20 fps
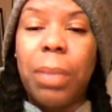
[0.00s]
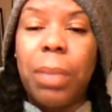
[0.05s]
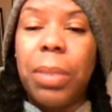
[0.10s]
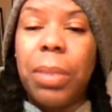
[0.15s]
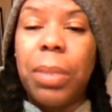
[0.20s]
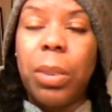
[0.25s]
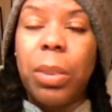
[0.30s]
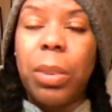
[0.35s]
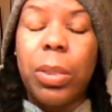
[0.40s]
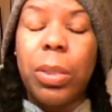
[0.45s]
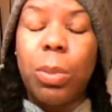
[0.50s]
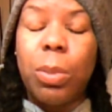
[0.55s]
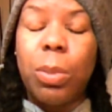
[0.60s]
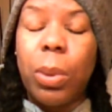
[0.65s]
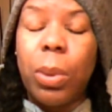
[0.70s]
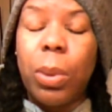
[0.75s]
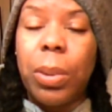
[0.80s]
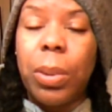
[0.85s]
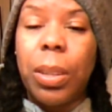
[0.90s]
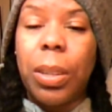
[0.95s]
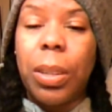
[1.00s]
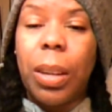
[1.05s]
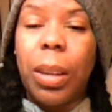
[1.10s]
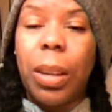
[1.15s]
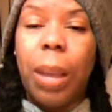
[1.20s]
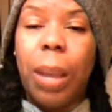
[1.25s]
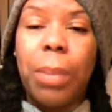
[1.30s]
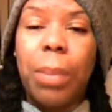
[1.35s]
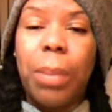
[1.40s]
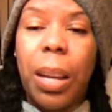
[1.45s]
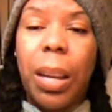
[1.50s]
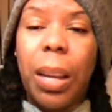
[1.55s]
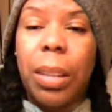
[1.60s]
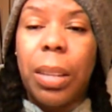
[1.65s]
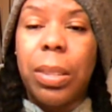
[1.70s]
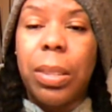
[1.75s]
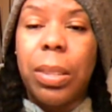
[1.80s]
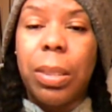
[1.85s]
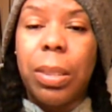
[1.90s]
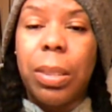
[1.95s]
fingers work, and I'm not
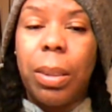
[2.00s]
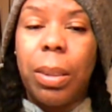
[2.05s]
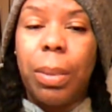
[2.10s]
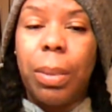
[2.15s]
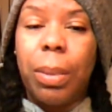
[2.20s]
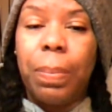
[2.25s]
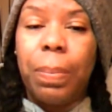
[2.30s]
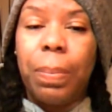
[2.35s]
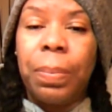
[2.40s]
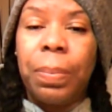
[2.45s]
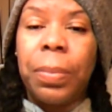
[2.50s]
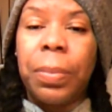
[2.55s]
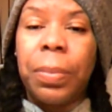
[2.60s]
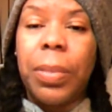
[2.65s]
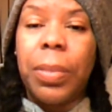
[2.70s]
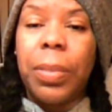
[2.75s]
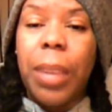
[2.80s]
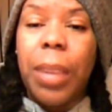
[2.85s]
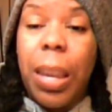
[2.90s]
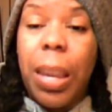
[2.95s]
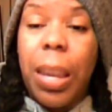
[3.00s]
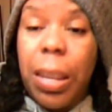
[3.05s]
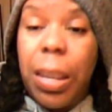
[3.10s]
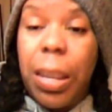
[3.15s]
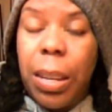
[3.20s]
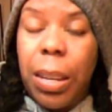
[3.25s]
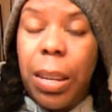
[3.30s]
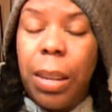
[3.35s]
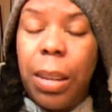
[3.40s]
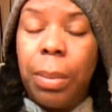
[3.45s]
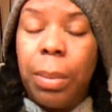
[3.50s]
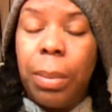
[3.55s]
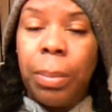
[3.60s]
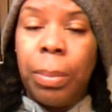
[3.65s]
as achy.